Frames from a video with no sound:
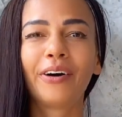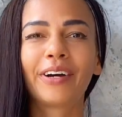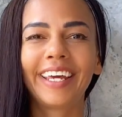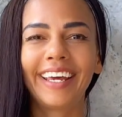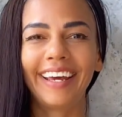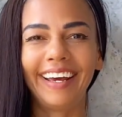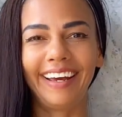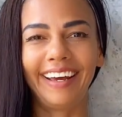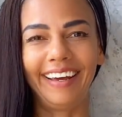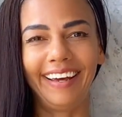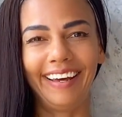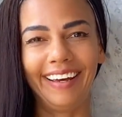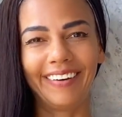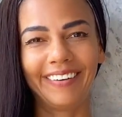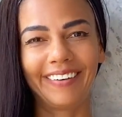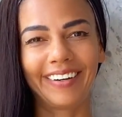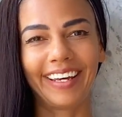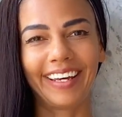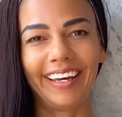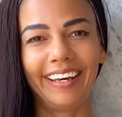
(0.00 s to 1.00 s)

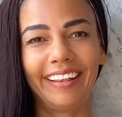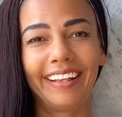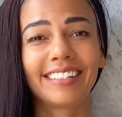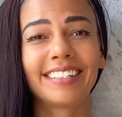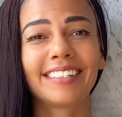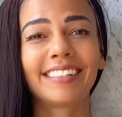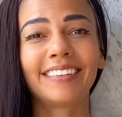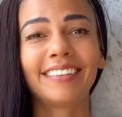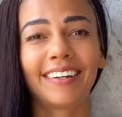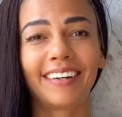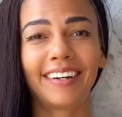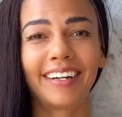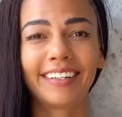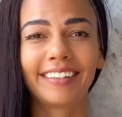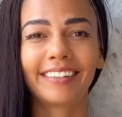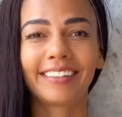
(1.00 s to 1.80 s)
Okay, that's a lot.